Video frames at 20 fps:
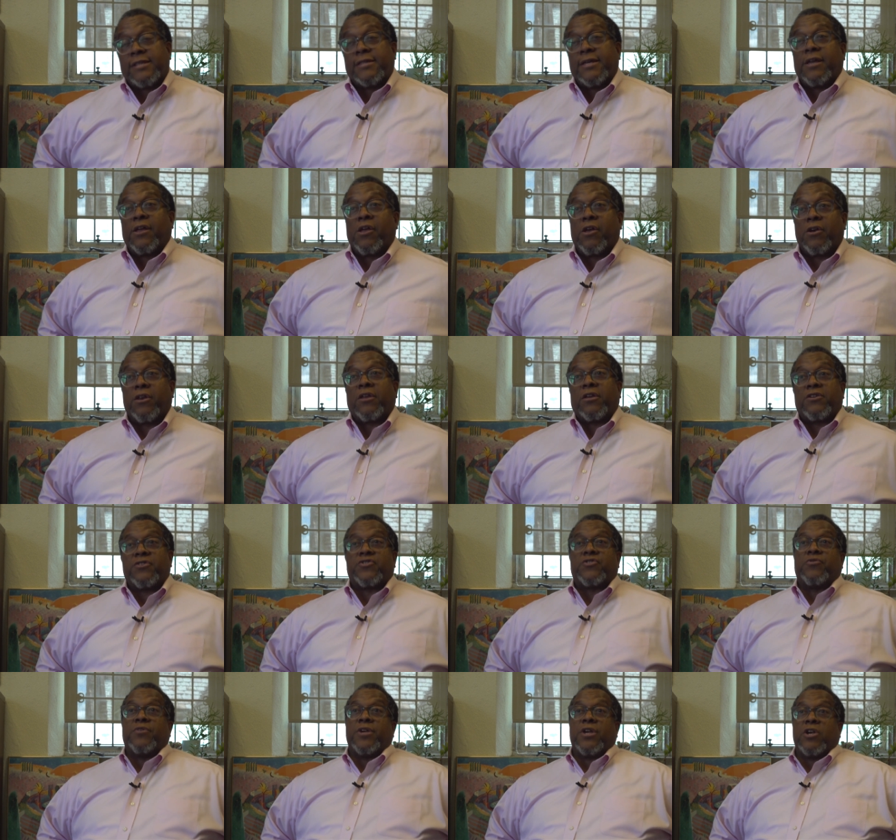I think good
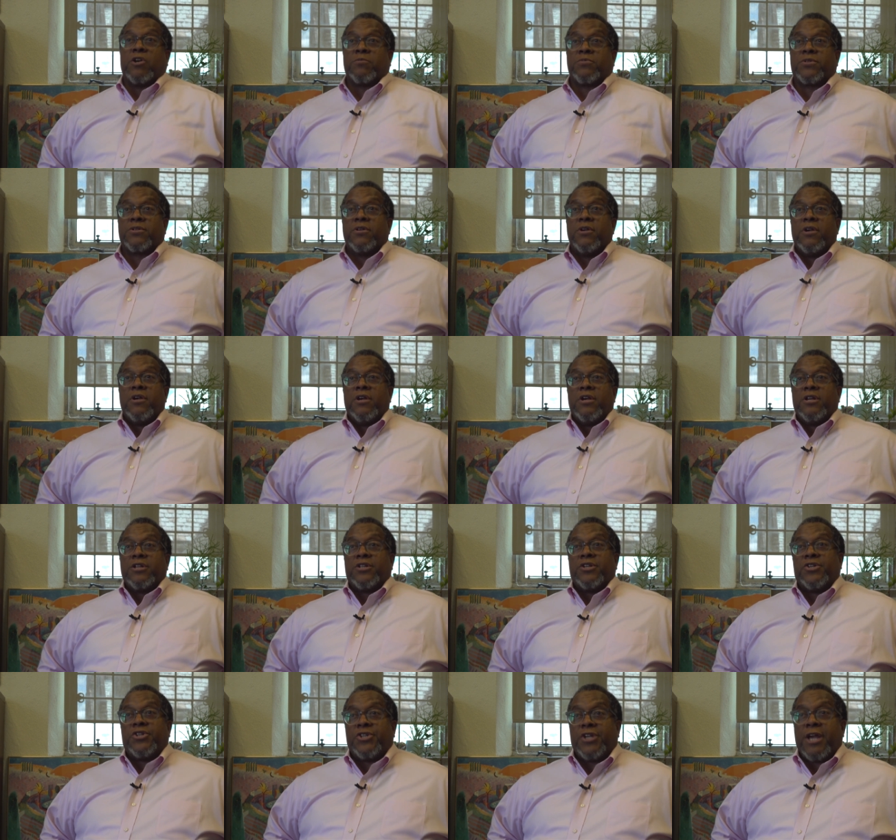history helps
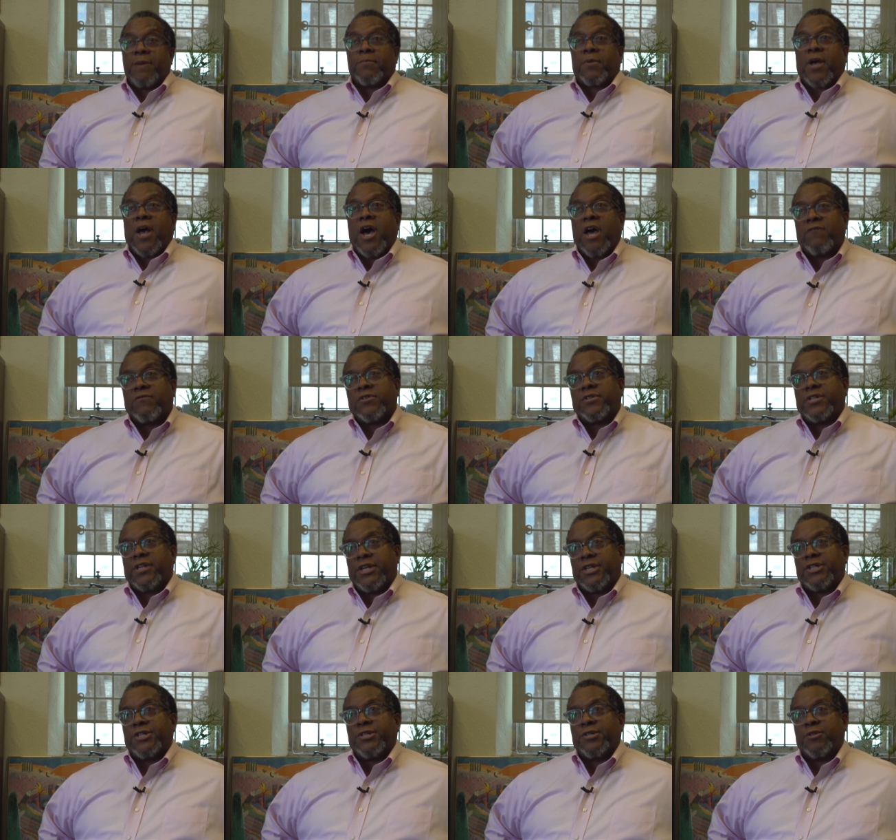to shape
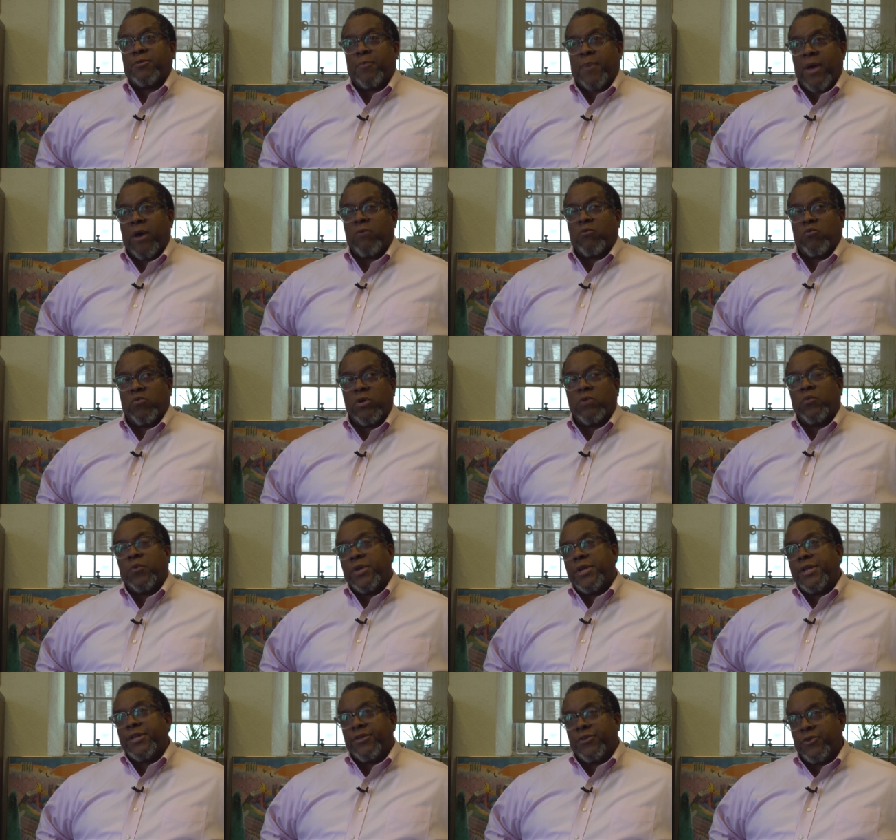conversations about
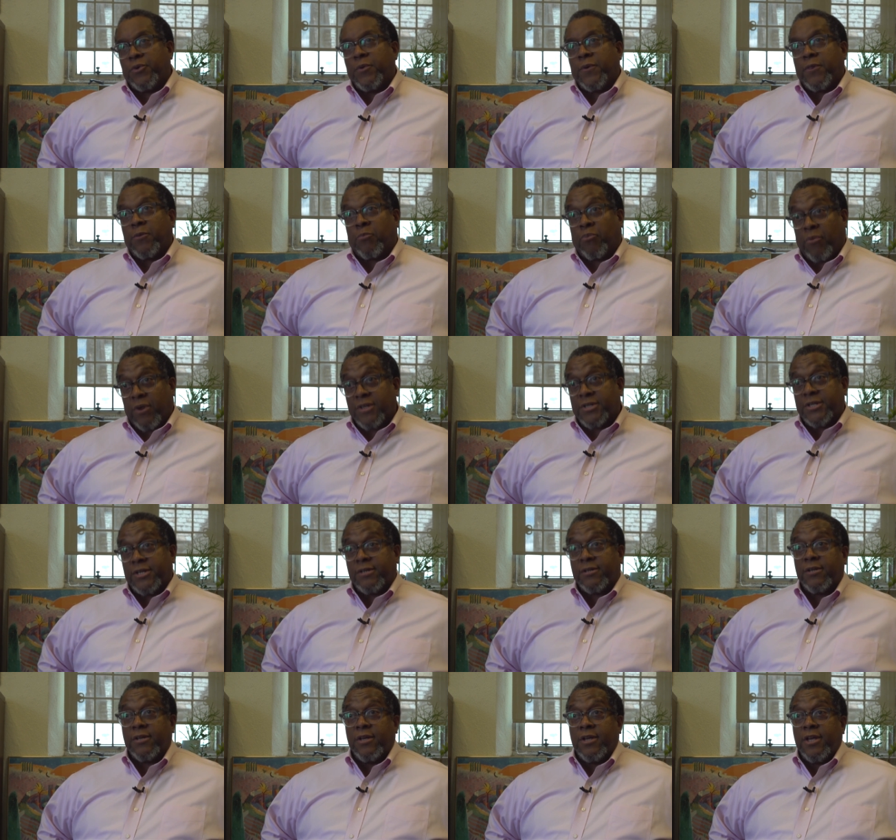what we need to do in the
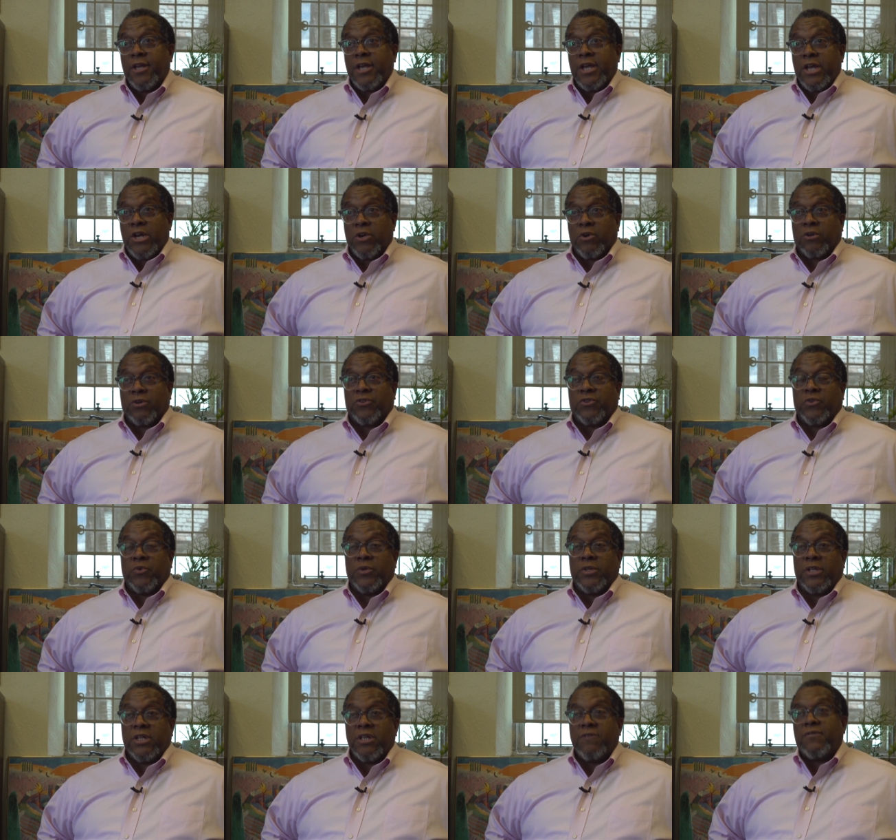present in order
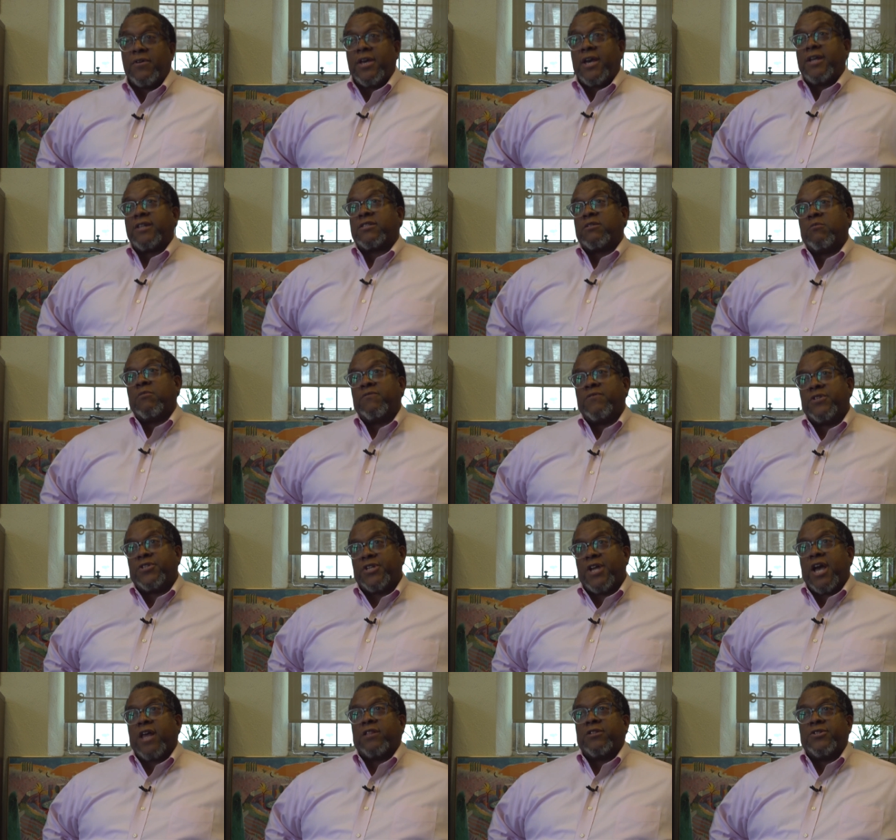to alleviate some of
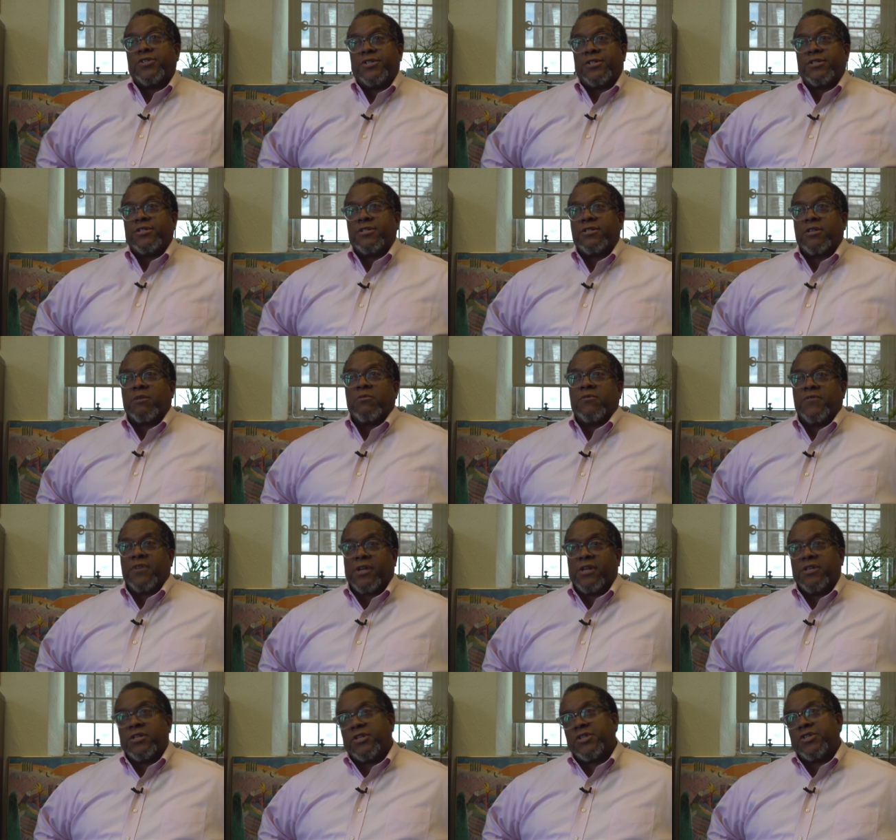the challenges and some
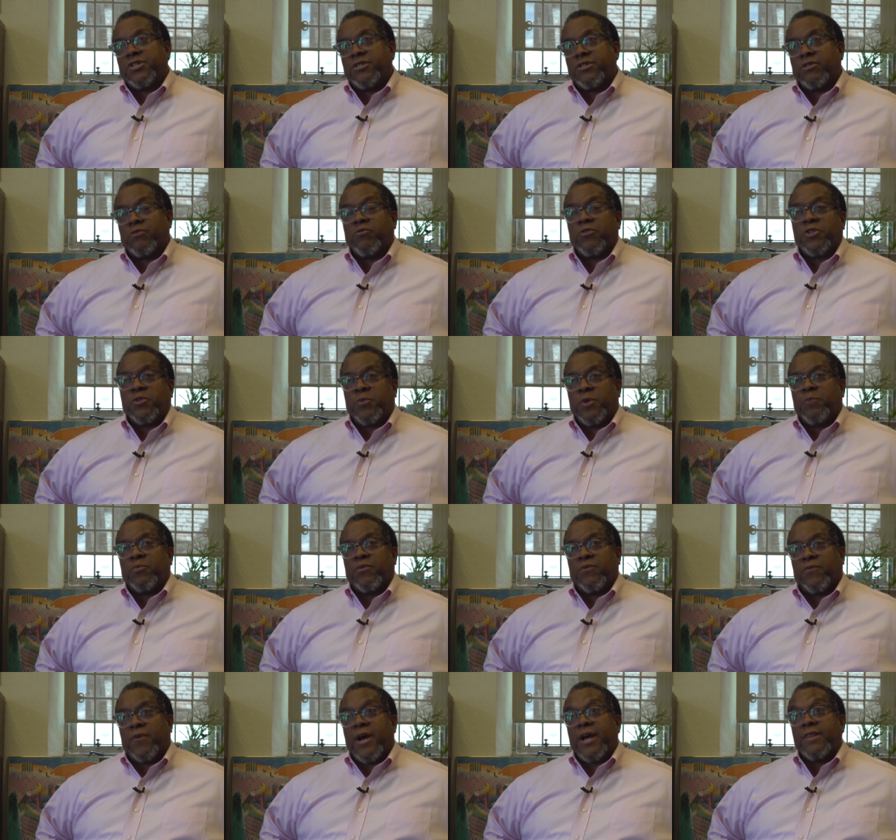of the conditions in which
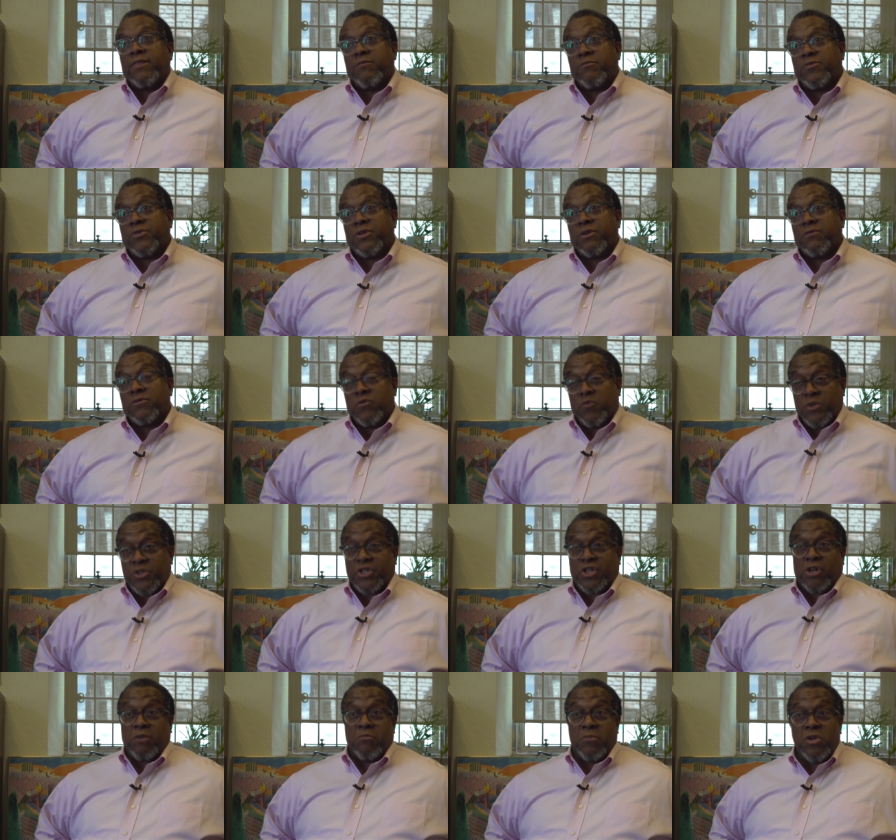people find themselves, in
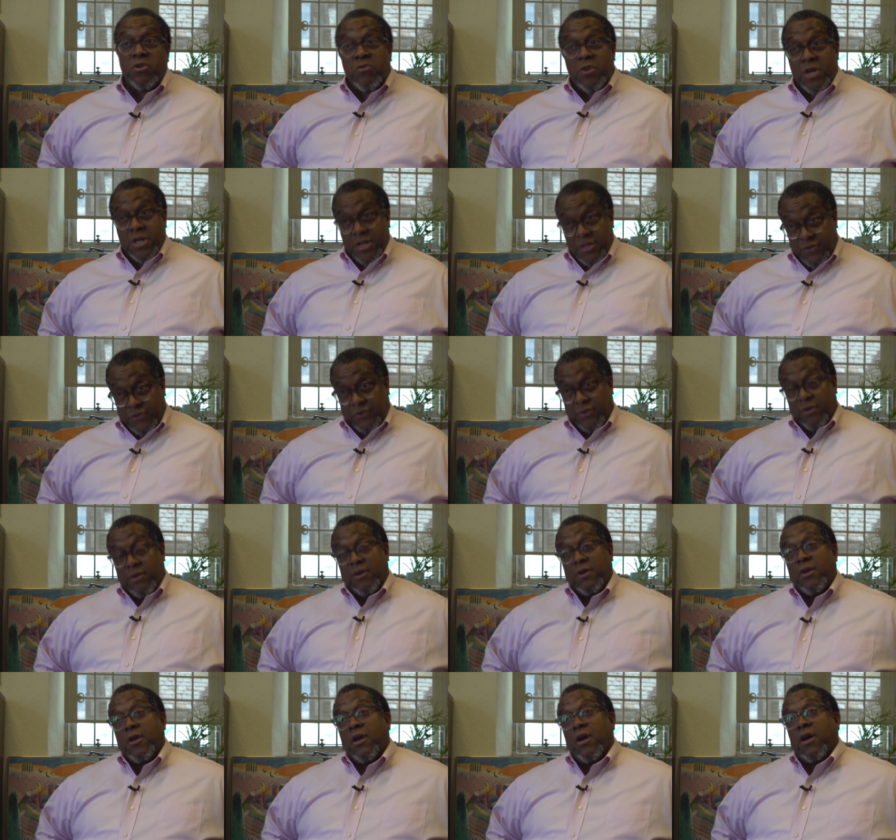which communities
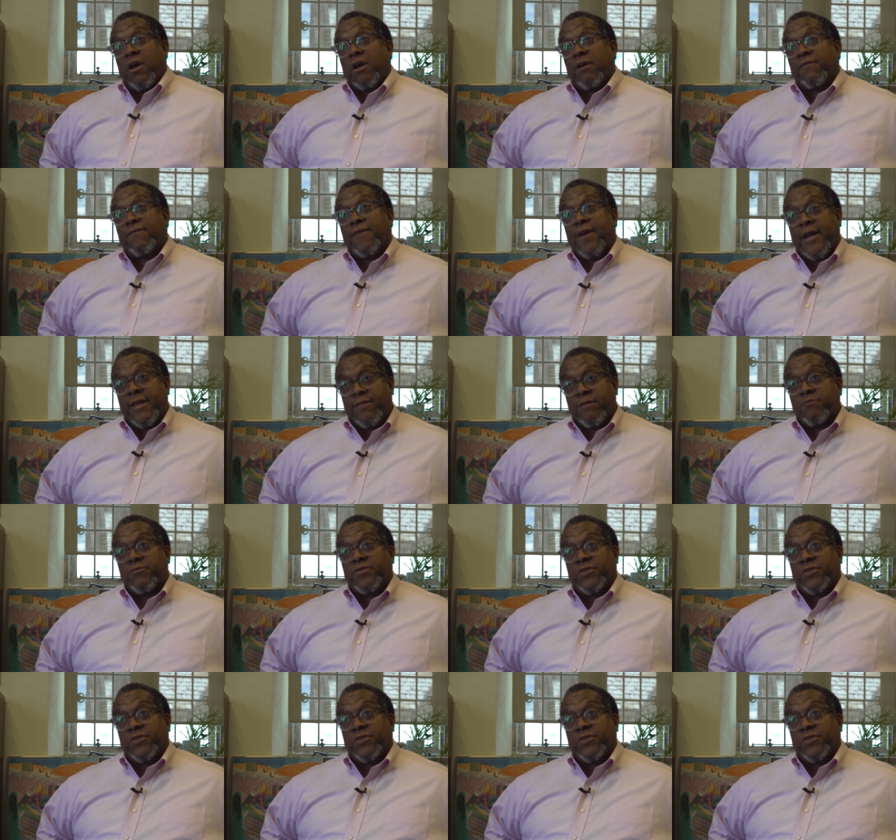uh, find